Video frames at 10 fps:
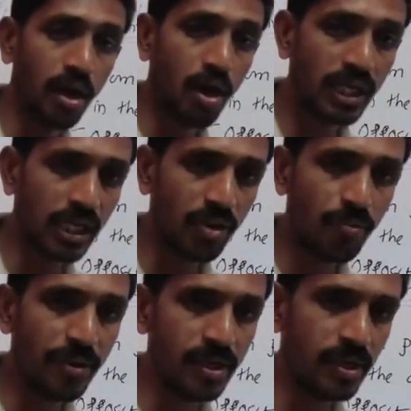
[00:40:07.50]

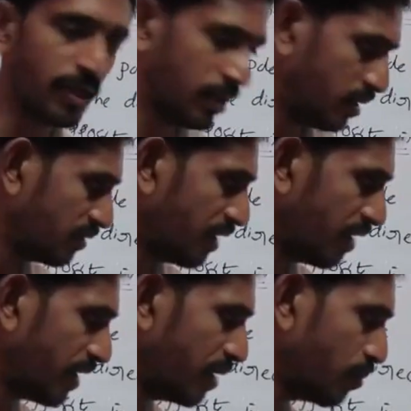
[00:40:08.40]
concave mirror. It's
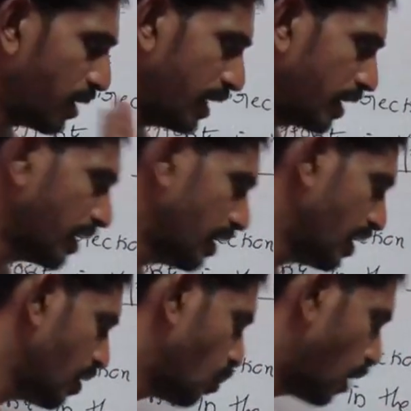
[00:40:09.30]
very very important here.
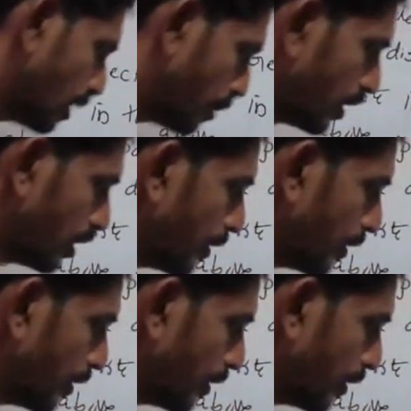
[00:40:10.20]
What about